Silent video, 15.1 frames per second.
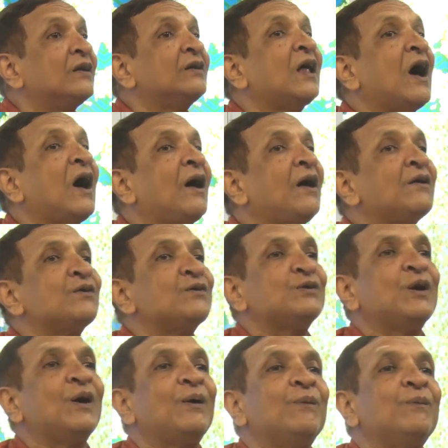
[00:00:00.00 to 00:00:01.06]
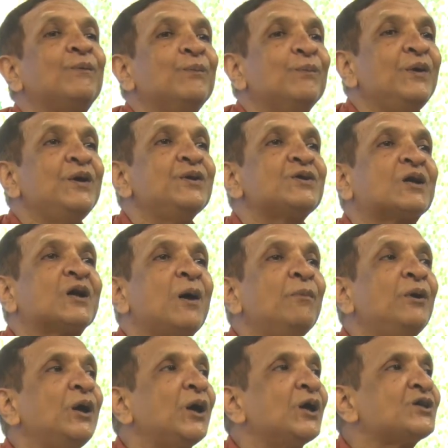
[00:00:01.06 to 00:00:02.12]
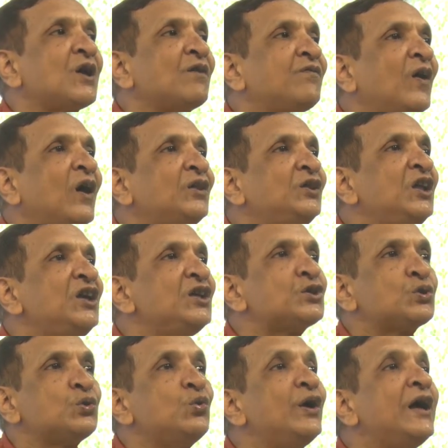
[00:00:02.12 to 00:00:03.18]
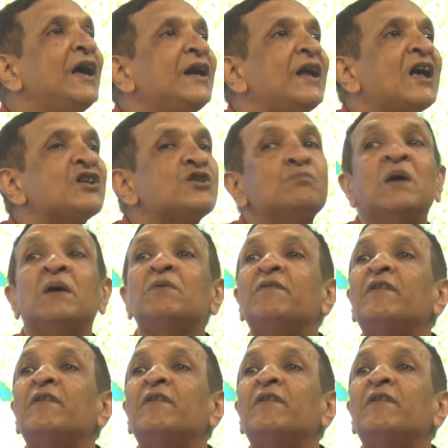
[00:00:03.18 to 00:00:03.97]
The means communication for these two areas may be